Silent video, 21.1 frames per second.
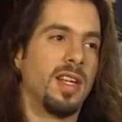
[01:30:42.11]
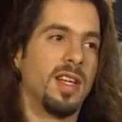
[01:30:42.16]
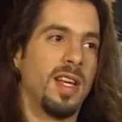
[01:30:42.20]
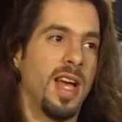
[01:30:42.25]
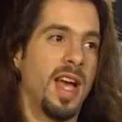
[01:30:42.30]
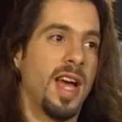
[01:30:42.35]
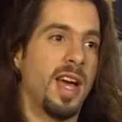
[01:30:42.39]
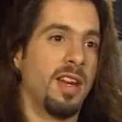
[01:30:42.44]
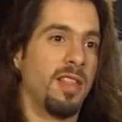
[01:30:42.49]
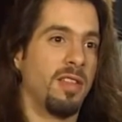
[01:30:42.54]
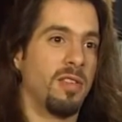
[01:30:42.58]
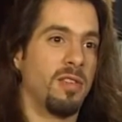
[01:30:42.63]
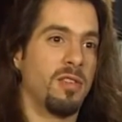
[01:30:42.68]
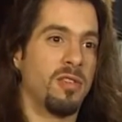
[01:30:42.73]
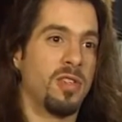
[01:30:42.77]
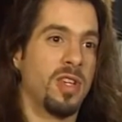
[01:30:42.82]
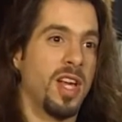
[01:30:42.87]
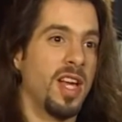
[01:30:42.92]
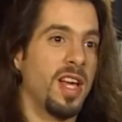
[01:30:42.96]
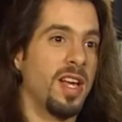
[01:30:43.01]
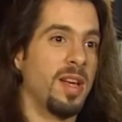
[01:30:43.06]
out of those
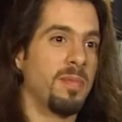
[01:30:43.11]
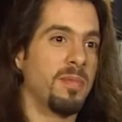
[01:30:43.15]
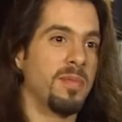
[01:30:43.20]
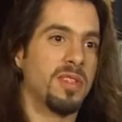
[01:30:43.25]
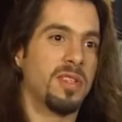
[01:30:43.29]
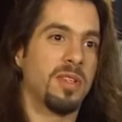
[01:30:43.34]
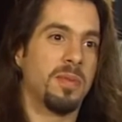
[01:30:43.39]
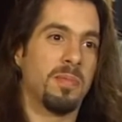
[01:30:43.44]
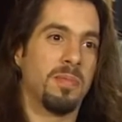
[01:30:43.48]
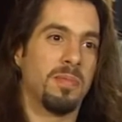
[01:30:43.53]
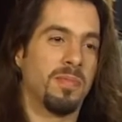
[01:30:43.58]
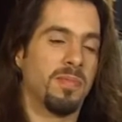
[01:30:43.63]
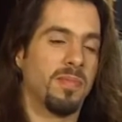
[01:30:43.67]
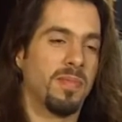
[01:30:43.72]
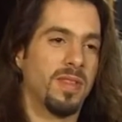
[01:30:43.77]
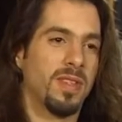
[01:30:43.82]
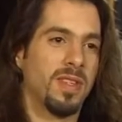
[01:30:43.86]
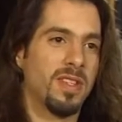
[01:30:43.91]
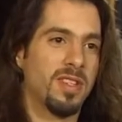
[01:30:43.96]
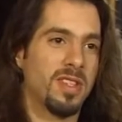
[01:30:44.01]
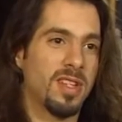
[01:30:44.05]
jams some
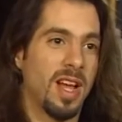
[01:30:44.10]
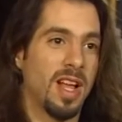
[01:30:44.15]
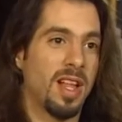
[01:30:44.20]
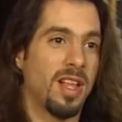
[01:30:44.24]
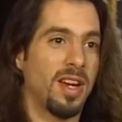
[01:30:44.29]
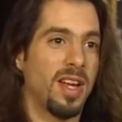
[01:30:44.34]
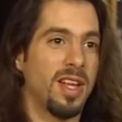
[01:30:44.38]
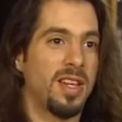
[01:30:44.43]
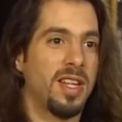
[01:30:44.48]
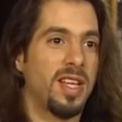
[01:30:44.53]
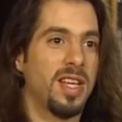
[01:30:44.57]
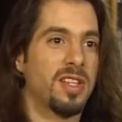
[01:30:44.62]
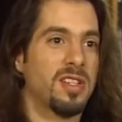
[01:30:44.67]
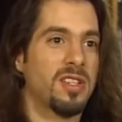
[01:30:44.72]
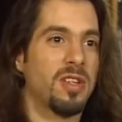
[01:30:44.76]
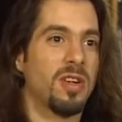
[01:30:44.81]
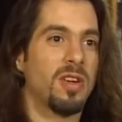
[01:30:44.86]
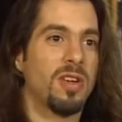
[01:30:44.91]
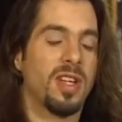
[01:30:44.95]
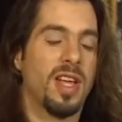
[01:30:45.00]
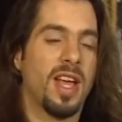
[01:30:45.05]
solid ideas
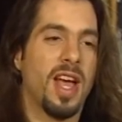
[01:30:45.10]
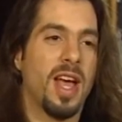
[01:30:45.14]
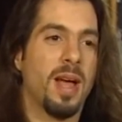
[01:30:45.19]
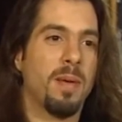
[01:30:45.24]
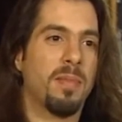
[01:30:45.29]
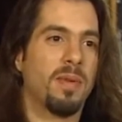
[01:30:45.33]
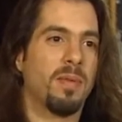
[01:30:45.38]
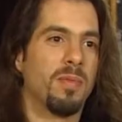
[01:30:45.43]
start to happen,